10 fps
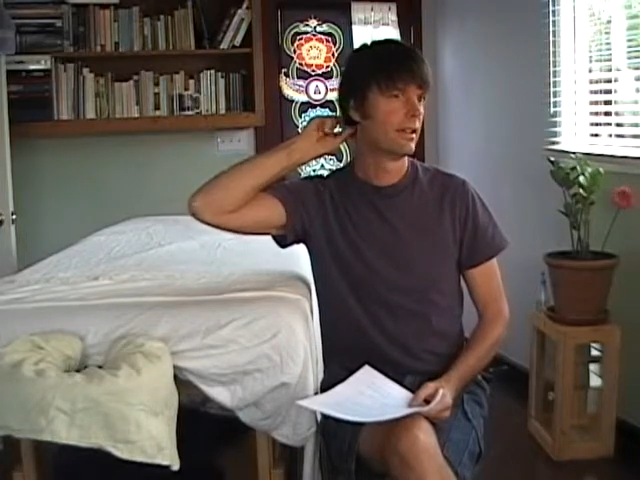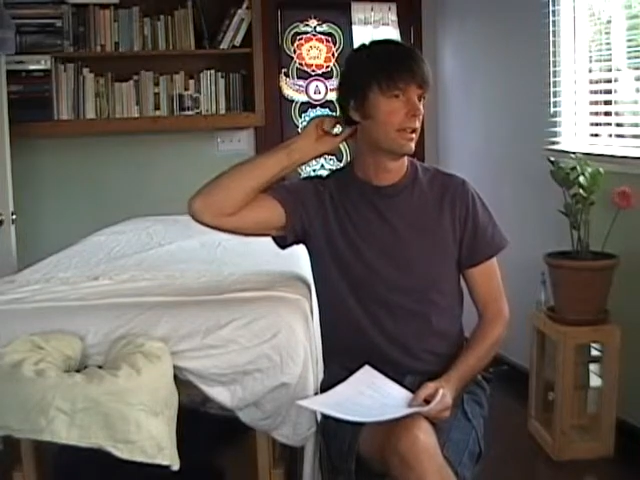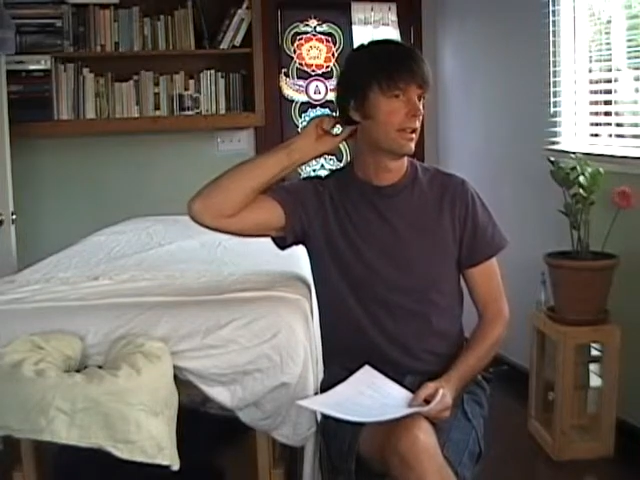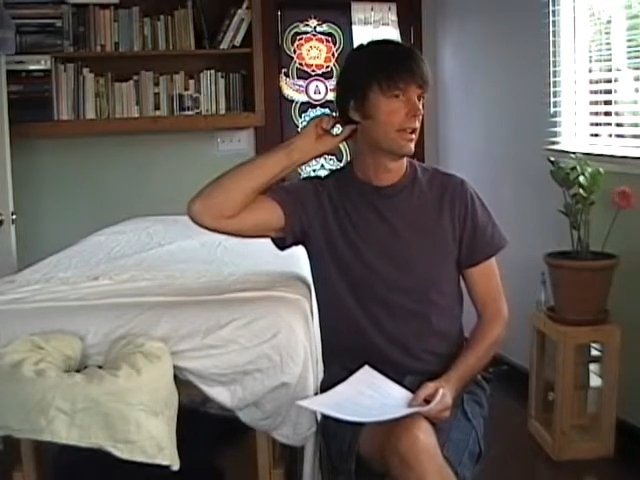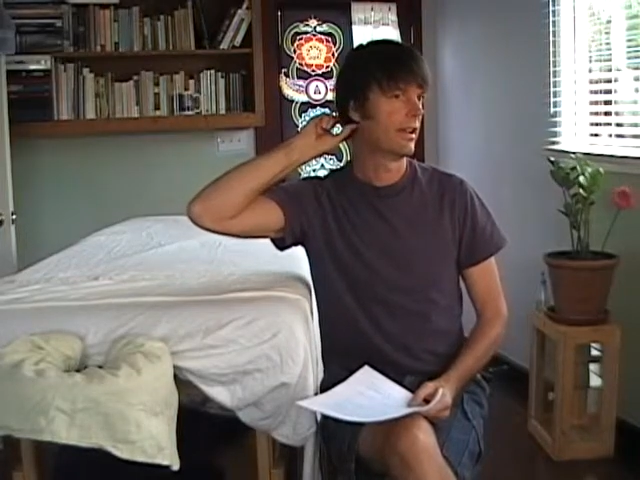
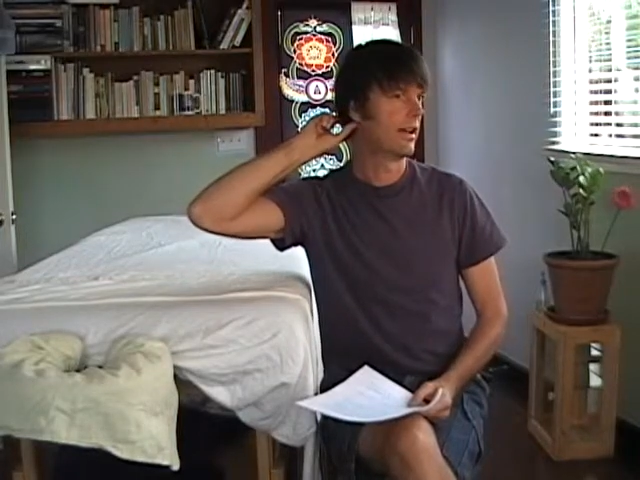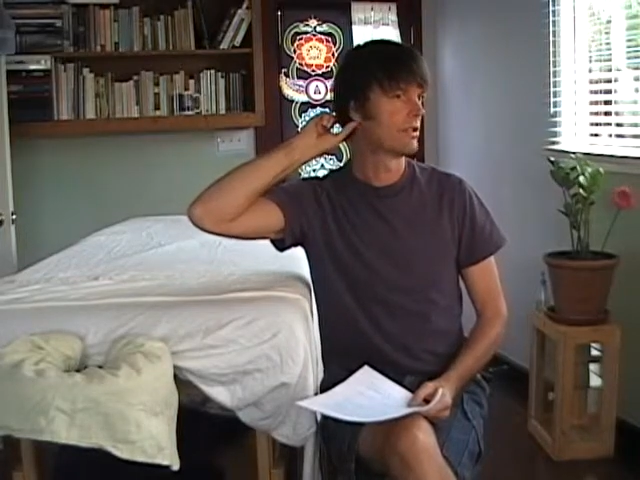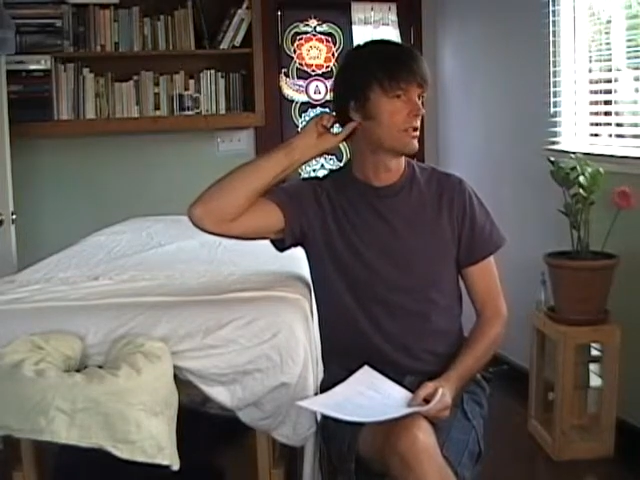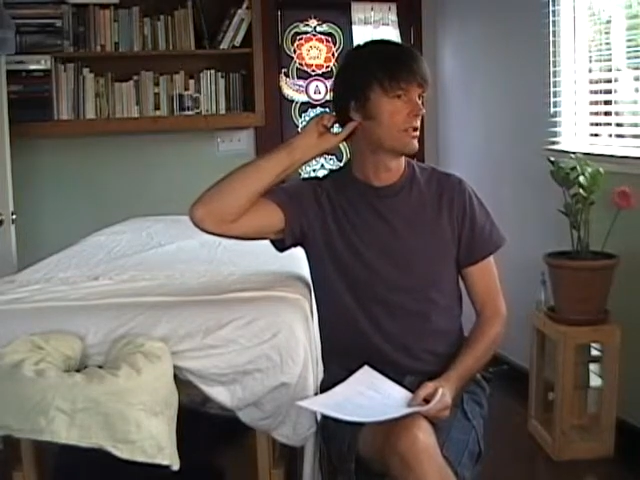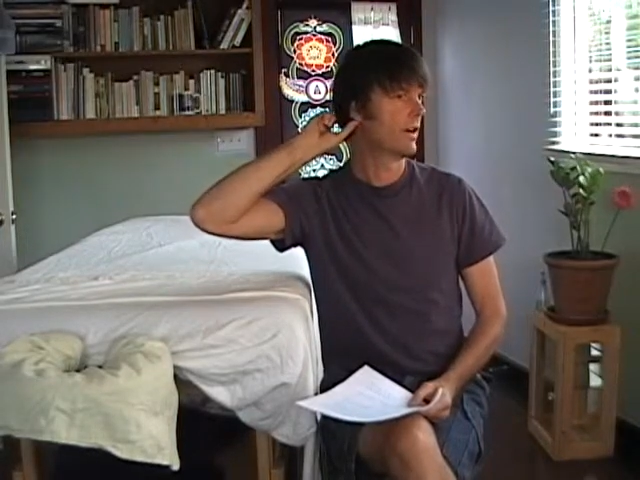cannot
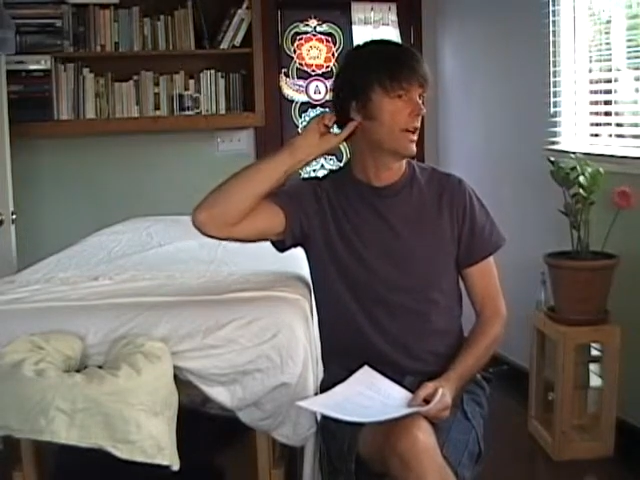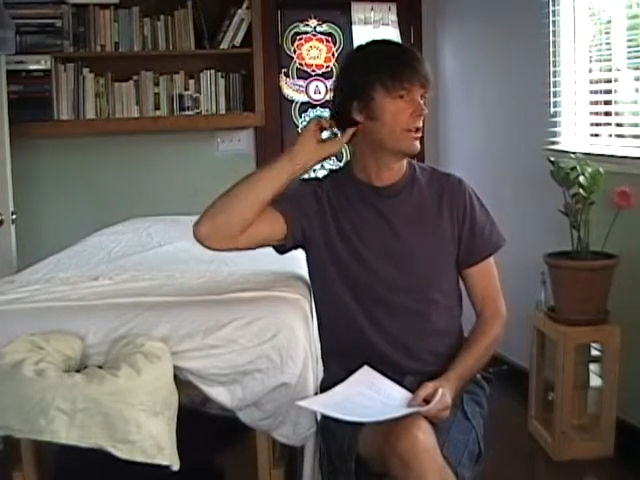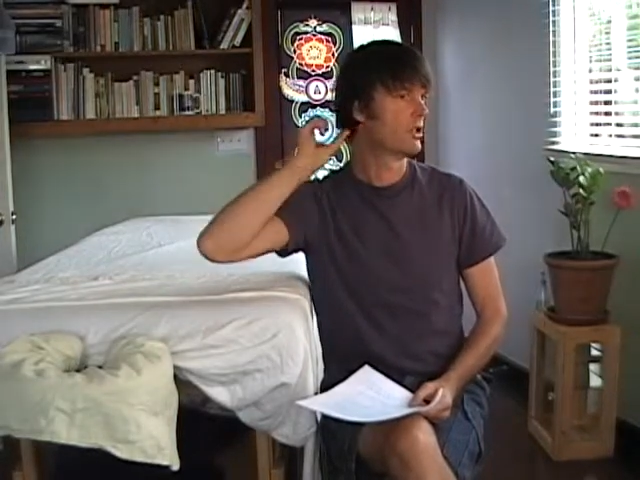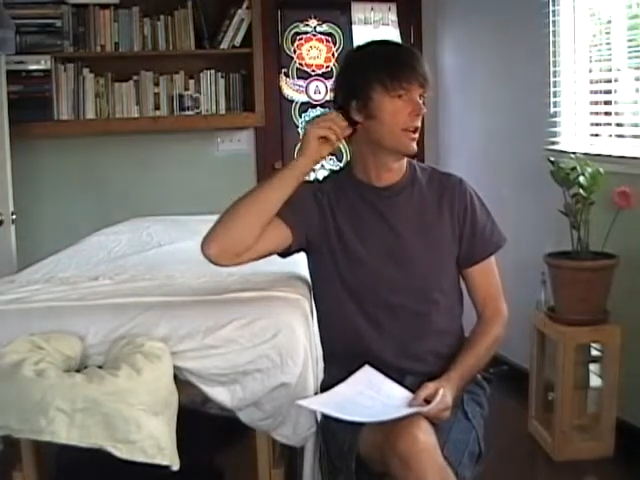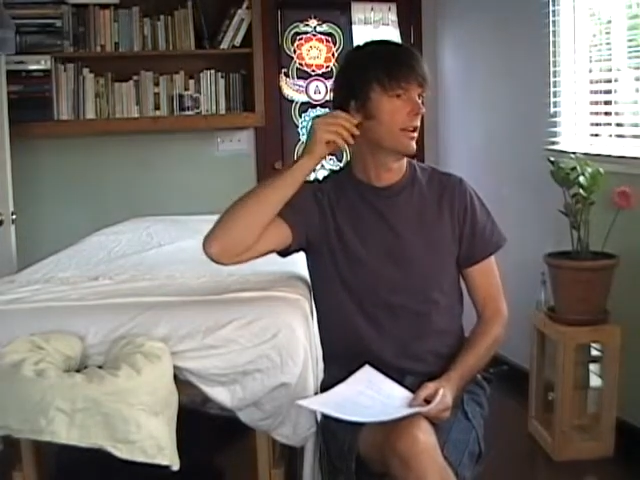
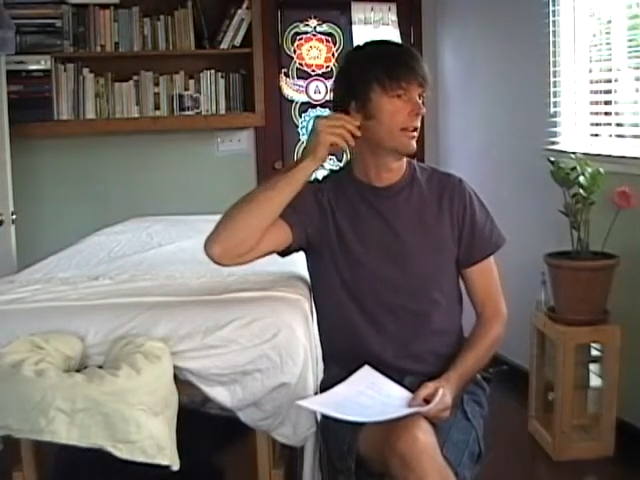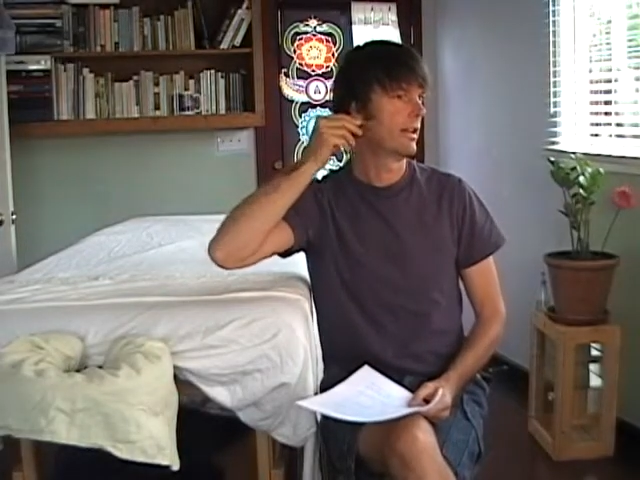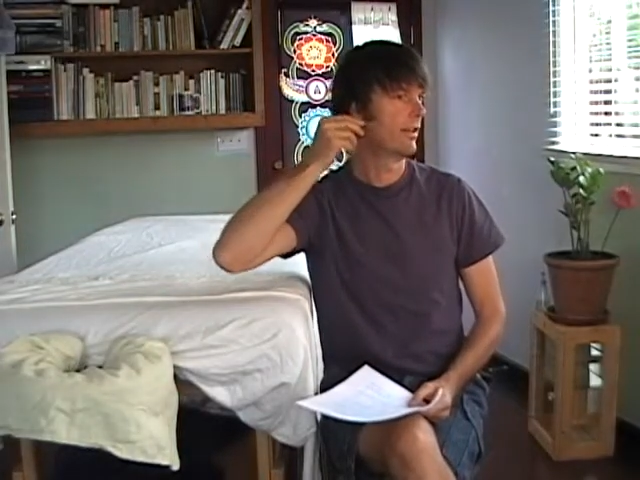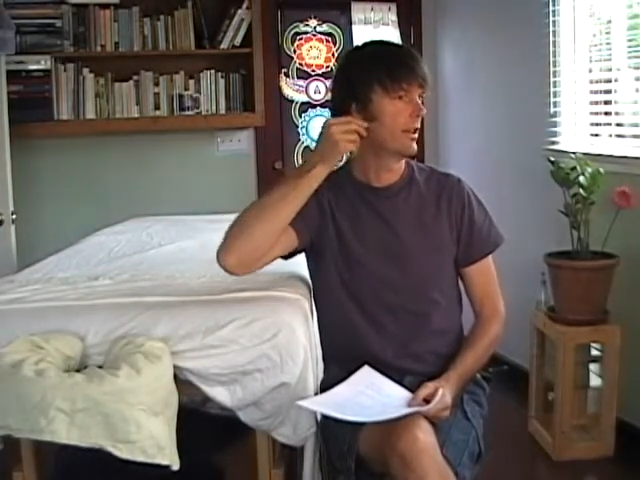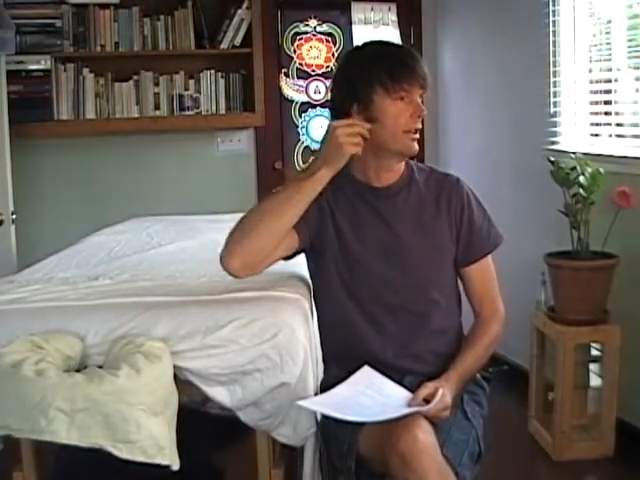stretch and
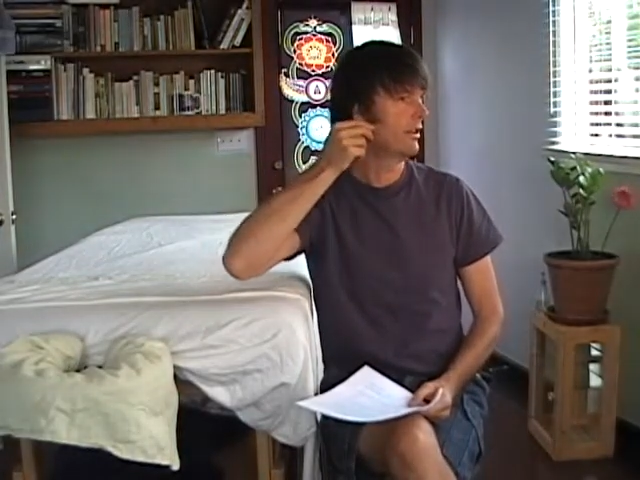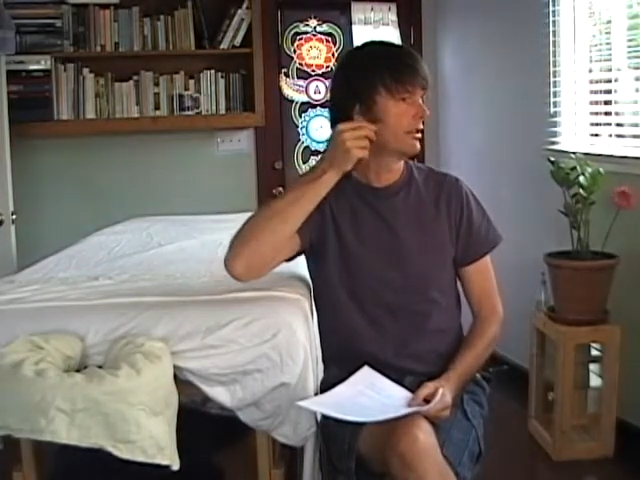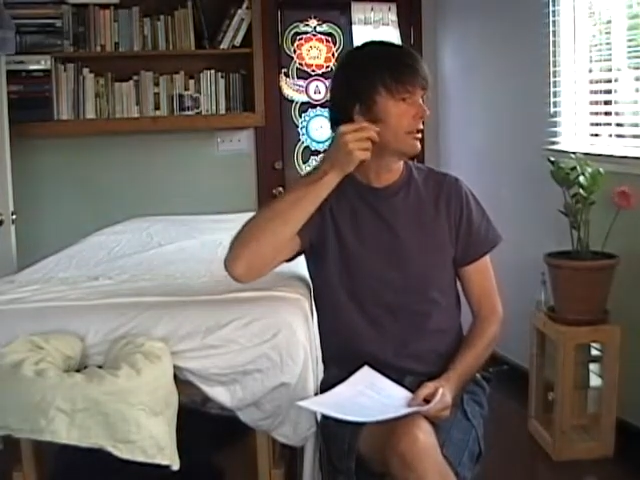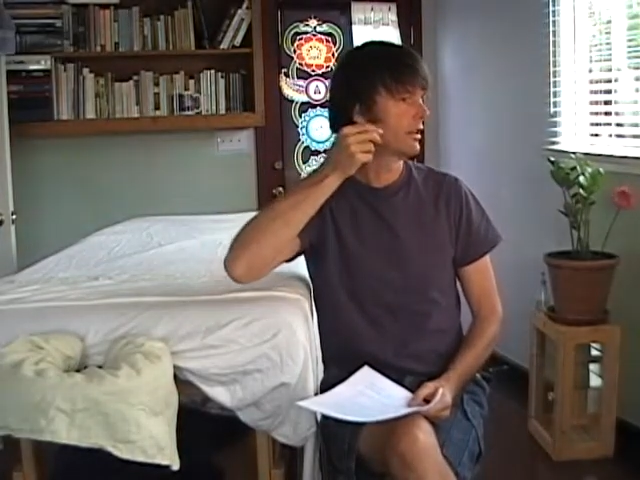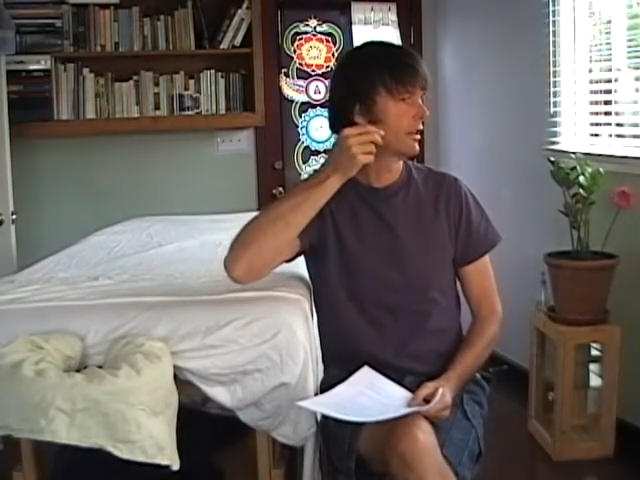allow that ear
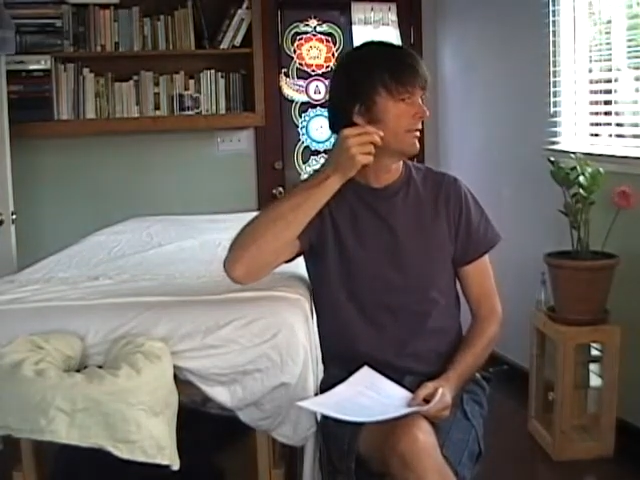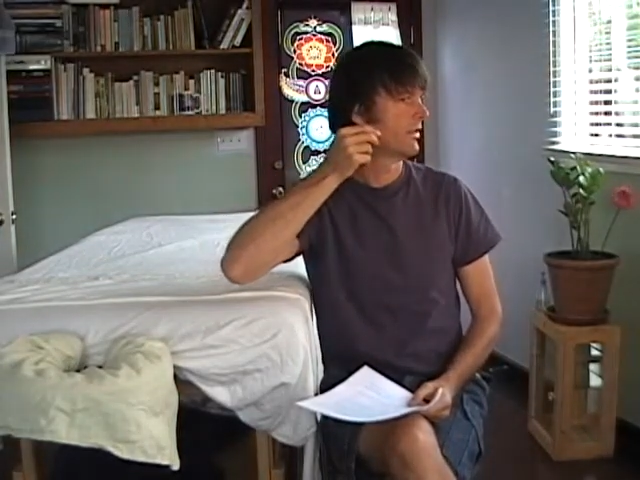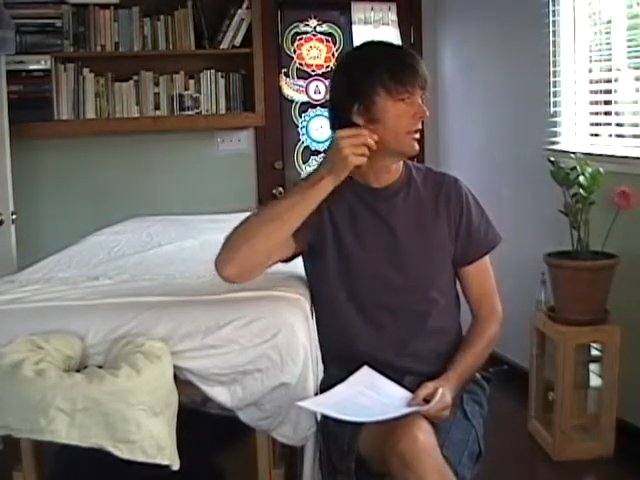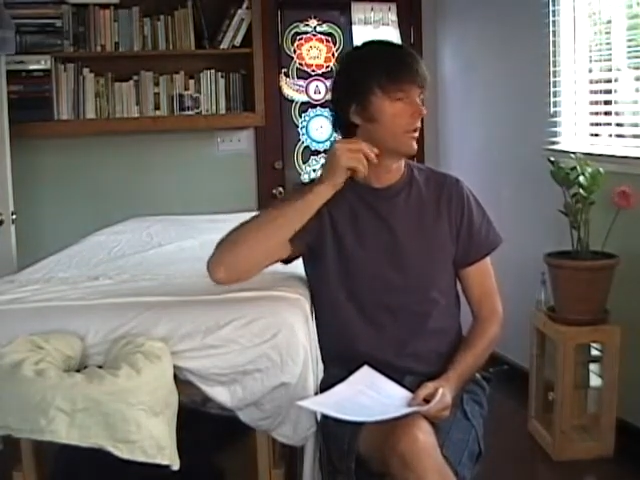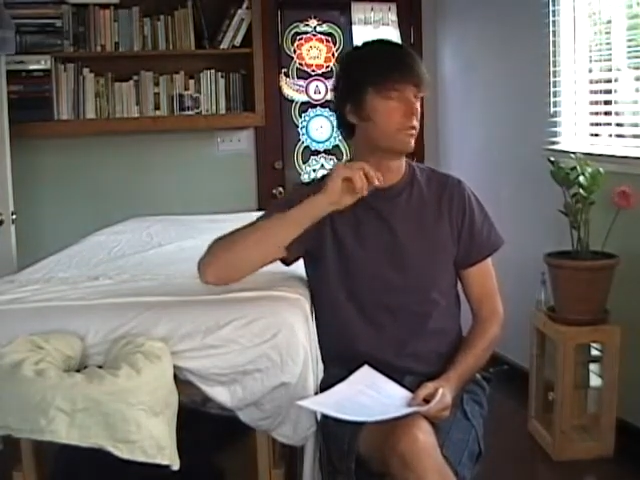to come
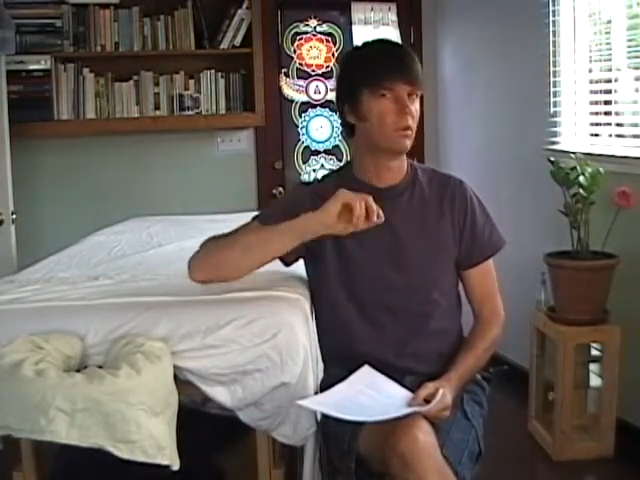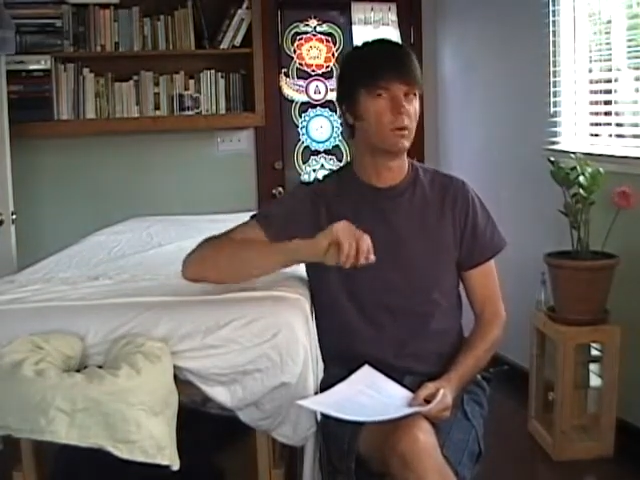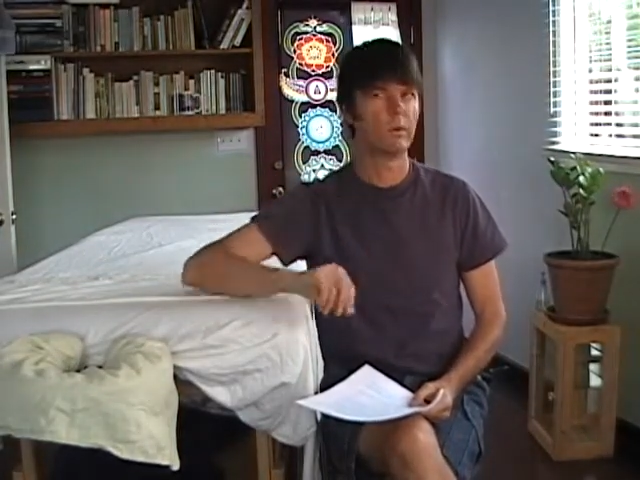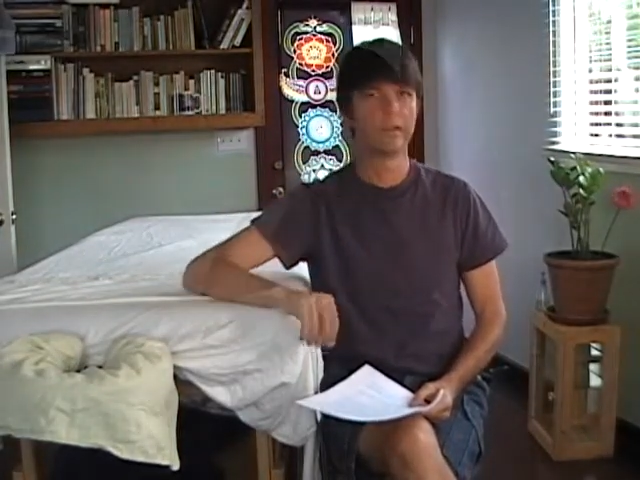farther forward.